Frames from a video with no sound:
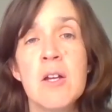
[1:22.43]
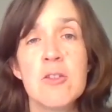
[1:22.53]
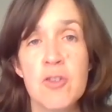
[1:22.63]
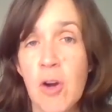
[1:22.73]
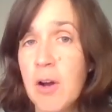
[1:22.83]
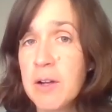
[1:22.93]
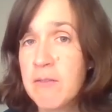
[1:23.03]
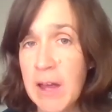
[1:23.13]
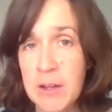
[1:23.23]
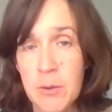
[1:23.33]
Strong
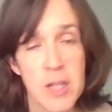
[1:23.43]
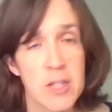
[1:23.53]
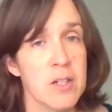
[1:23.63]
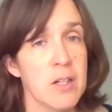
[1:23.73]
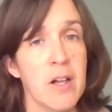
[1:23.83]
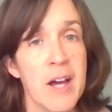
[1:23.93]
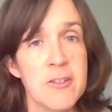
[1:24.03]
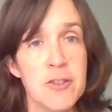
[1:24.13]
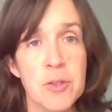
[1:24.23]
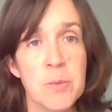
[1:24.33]
evaluation in a
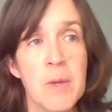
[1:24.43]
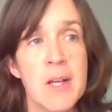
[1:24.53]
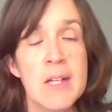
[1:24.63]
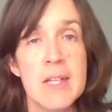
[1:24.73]
classroom